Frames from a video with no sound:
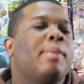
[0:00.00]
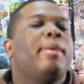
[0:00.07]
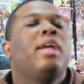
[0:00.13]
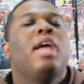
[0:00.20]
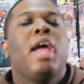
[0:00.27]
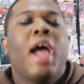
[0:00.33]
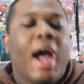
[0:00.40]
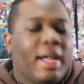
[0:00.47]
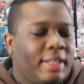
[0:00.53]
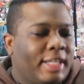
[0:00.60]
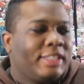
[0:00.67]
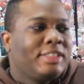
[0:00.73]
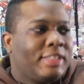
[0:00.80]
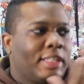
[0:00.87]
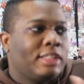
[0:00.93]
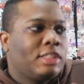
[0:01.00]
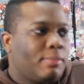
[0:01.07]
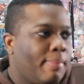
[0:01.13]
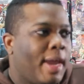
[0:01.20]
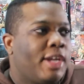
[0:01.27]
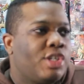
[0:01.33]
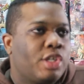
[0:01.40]
I mean, unless this
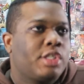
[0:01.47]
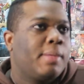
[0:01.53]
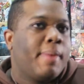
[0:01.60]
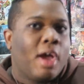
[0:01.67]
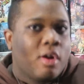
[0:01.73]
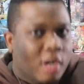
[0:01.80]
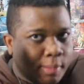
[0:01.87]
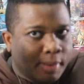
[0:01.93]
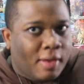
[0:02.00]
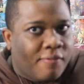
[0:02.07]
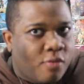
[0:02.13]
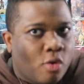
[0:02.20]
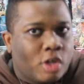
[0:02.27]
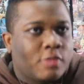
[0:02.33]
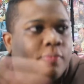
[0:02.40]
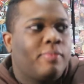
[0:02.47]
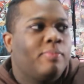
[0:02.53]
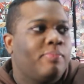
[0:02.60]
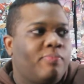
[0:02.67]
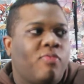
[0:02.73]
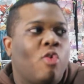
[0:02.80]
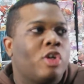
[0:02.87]
main chick somehow gonna be a force
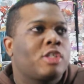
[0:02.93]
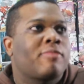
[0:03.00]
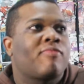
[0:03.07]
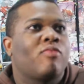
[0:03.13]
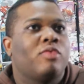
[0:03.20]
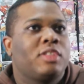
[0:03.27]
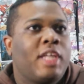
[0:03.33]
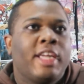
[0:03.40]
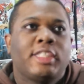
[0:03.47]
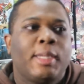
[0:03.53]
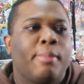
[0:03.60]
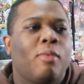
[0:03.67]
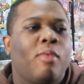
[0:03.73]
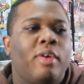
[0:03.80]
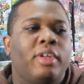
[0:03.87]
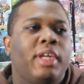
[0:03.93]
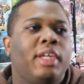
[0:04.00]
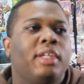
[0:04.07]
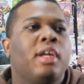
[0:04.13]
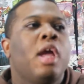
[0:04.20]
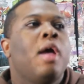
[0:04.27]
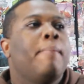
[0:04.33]
force lightsaber
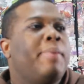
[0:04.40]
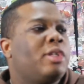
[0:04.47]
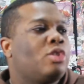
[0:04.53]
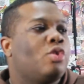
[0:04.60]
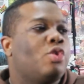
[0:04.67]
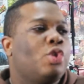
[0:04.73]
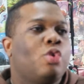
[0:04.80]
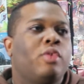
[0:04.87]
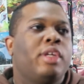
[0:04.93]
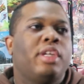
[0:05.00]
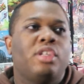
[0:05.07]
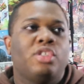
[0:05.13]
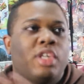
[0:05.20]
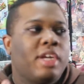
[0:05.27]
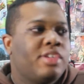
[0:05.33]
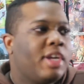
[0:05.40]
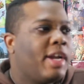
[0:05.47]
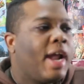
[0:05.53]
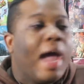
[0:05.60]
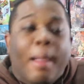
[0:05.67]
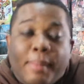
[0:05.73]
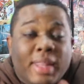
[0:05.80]
wielding, pistol dueling Jedi.
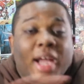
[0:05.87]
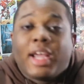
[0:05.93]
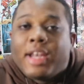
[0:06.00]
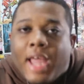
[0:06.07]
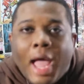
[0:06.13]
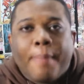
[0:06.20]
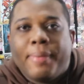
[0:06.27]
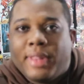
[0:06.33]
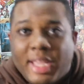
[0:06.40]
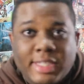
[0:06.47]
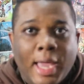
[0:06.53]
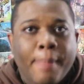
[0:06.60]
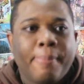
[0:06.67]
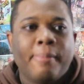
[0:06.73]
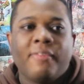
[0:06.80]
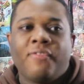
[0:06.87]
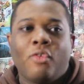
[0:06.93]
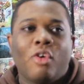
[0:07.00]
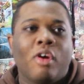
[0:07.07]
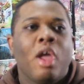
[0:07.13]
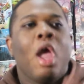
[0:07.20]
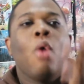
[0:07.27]
I mean, that could happen. That's happened
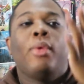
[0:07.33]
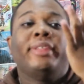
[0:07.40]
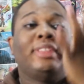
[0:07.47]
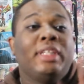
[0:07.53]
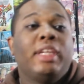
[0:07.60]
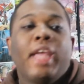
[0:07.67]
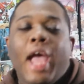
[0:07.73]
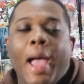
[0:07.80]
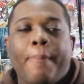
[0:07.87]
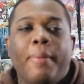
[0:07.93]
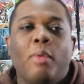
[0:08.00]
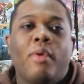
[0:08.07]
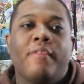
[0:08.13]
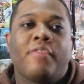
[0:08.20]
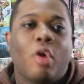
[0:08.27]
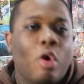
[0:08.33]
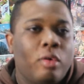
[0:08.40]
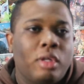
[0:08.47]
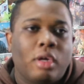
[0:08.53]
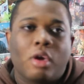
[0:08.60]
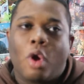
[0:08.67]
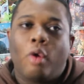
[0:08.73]
before. We've seen it happen with
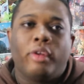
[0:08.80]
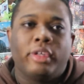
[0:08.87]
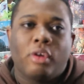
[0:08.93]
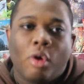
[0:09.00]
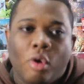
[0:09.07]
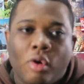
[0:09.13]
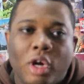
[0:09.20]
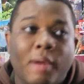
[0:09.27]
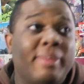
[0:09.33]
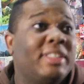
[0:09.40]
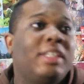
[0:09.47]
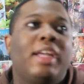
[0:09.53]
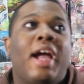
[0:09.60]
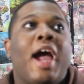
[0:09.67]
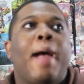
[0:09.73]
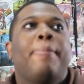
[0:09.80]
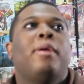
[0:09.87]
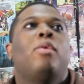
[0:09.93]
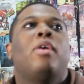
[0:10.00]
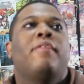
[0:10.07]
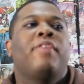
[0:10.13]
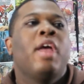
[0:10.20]
Cole, Colin Horn. We've seen it
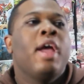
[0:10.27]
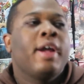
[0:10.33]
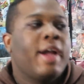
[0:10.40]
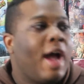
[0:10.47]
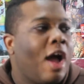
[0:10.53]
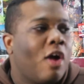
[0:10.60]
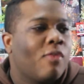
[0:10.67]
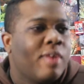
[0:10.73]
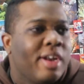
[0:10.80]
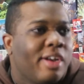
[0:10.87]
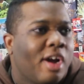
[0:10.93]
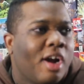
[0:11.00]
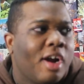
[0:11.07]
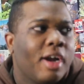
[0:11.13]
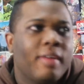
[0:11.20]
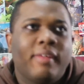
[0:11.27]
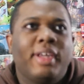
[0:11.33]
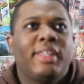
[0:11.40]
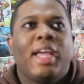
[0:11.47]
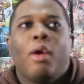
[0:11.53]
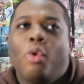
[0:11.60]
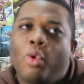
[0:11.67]
happen with Kyle Rendar,
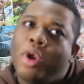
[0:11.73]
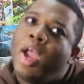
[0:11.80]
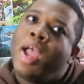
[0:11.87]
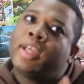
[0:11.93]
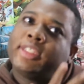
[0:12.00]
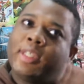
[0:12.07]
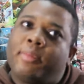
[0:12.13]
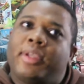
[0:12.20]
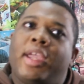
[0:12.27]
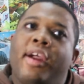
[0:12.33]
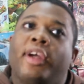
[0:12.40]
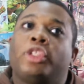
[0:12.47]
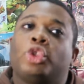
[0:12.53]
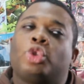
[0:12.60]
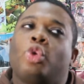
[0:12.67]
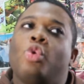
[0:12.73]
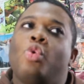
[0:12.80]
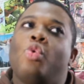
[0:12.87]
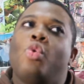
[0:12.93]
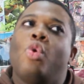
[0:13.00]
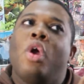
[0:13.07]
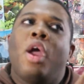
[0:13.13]
like that. Who some characters
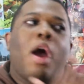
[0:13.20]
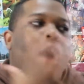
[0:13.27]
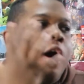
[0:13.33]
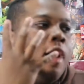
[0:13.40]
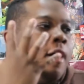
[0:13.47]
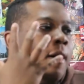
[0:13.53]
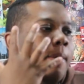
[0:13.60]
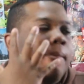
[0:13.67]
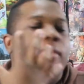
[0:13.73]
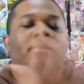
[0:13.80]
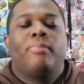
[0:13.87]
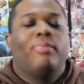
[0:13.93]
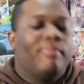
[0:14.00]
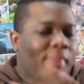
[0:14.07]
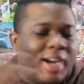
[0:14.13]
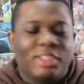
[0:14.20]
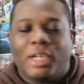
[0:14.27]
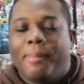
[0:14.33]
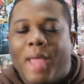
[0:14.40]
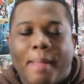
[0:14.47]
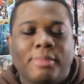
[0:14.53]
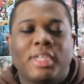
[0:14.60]
who, um, mind you,
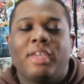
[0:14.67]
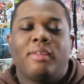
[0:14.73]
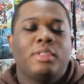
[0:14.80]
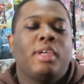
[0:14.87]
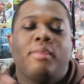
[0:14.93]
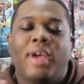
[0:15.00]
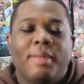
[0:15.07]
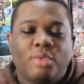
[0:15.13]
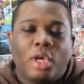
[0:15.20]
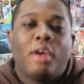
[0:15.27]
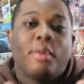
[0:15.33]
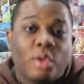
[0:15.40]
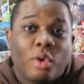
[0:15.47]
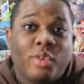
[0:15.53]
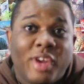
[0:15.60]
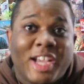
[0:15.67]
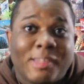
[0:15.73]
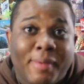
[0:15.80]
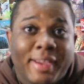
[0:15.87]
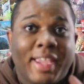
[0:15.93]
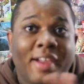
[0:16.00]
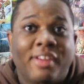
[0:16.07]
I mean, I'm, t I'm telling you, I'm, t I'm talking to you guys
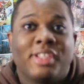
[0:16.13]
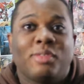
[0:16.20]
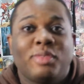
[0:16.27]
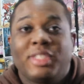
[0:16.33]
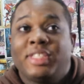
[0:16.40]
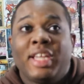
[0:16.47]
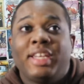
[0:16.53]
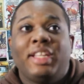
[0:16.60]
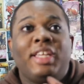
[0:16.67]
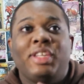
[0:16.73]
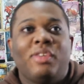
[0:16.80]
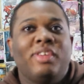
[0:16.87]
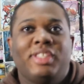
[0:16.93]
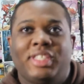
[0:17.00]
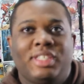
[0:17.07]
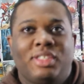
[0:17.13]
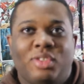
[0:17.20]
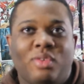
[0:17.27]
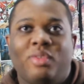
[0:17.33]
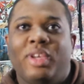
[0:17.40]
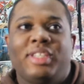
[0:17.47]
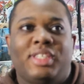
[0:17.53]
about characters which technically don't exist,
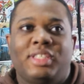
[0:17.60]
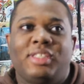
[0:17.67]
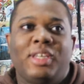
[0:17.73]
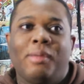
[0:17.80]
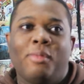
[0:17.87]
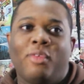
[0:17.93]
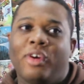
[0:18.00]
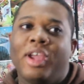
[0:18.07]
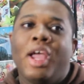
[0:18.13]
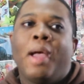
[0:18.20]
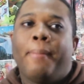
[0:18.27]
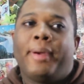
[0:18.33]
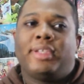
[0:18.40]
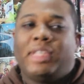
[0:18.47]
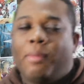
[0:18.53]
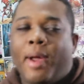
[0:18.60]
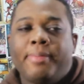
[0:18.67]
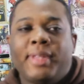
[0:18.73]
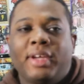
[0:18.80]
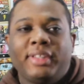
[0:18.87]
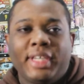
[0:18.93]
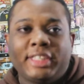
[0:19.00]
don't exist anymore because they
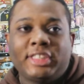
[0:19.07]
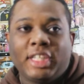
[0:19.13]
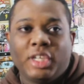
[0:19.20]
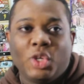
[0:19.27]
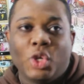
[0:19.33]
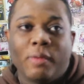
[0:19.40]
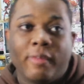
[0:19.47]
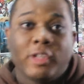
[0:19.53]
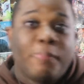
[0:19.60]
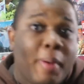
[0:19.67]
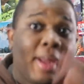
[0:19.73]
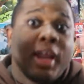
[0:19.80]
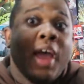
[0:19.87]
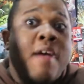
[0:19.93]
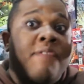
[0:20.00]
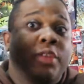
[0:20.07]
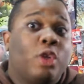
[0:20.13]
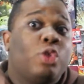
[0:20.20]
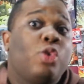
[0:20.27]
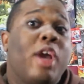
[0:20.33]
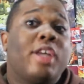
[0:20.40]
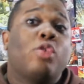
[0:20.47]
wiped out the extended universe. But for those
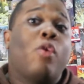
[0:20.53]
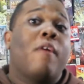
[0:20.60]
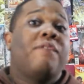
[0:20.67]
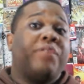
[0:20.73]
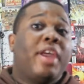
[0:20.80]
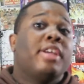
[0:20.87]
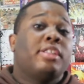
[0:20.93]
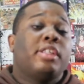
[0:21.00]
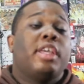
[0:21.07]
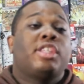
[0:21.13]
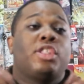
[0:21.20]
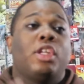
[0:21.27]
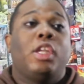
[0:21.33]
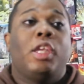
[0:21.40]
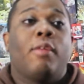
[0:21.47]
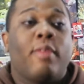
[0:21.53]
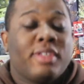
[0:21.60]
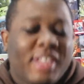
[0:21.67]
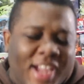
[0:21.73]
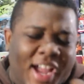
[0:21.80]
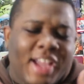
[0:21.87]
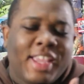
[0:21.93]
of you guys who are fans of the extended universe,
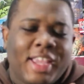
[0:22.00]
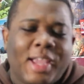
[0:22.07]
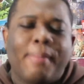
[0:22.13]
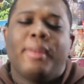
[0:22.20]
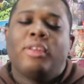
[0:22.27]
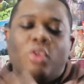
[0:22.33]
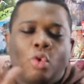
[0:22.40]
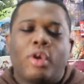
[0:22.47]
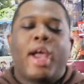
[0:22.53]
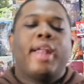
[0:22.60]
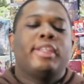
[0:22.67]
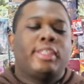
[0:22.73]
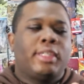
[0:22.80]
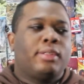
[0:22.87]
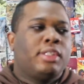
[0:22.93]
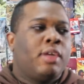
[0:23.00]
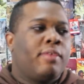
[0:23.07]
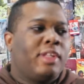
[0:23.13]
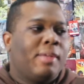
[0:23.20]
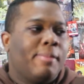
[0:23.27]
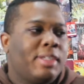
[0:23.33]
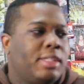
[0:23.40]
like I am, and who kind of secretly
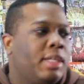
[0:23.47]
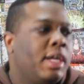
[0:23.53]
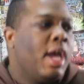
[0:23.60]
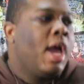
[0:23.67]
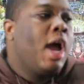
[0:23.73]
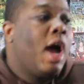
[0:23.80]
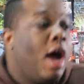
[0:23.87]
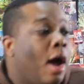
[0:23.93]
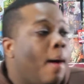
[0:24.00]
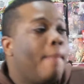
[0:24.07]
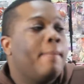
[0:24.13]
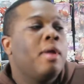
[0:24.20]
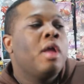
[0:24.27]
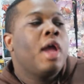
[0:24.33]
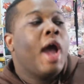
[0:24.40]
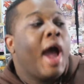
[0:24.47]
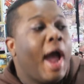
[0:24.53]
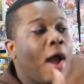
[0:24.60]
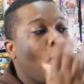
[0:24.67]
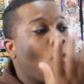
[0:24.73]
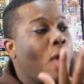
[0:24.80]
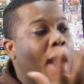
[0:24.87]
miss it. Um,
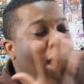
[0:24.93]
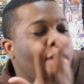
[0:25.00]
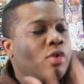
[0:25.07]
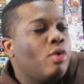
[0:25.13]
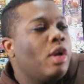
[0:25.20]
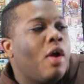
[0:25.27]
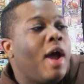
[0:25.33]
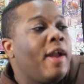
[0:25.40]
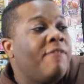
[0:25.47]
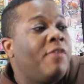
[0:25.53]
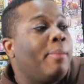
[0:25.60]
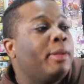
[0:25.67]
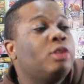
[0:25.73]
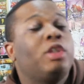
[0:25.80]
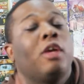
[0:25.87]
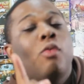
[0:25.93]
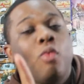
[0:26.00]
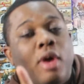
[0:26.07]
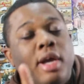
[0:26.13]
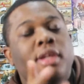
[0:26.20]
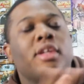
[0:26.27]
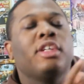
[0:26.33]
I, I don't know how to feel about this chick.
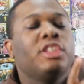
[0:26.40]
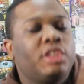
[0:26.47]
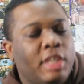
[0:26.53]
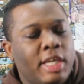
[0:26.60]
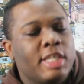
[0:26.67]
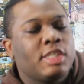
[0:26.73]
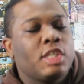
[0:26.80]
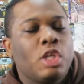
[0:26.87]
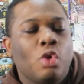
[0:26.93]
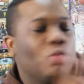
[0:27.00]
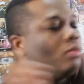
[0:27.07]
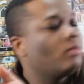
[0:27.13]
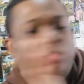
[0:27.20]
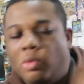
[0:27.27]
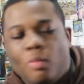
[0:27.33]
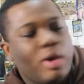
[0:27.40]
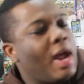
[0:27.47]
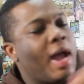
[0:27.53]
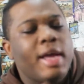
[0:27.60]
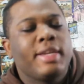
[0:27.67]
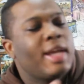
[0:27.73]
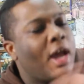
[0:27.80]
One, she is cute.
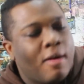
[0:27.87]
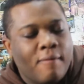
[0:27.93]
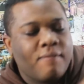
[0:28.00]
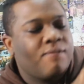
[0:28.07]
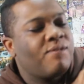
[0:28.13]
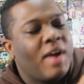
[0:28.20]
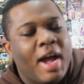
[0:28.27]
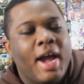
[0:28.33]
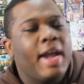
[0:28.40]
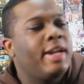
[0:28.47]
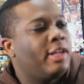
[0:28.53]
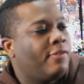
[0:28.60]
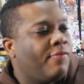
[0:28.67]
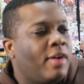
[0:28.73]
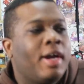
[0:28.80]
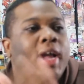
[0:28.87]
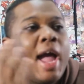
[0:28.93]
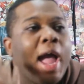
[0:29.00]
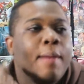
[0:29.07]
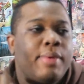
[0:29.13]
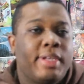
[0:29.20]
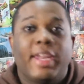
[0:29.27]
Without a doubt, fine as f
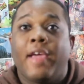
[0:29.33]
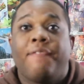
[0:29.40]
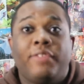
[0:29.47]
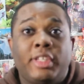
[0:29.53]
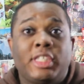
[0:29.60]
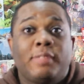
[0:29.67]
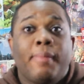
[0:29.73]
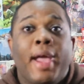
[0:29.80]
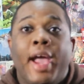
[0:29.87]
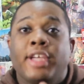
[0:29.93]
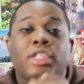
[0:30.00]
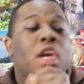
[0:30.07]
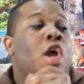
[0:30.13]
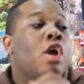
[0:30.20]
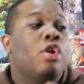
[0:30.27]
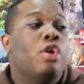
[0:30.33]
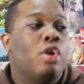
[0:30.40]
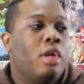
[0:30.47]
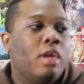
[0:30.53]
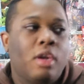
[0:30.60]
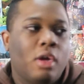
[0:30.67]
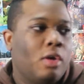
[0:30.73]
I would definitely smash,
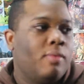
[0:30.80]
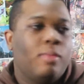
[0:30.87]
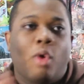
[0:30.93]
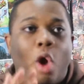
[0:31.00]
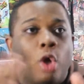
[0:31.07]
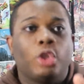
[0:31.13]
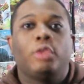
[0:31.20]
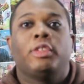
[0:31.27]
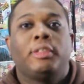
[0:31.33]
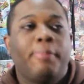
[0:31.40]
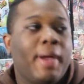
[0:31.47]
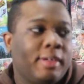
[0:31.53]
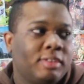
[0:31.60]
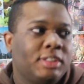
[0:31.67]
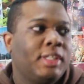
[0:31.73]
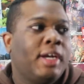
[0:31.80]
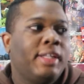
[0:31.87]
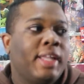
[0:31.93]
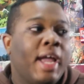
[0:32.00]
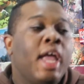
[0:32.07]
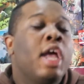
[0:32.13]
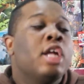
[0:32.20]
you know, with all due respect, just saying like
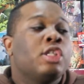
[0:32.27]
that.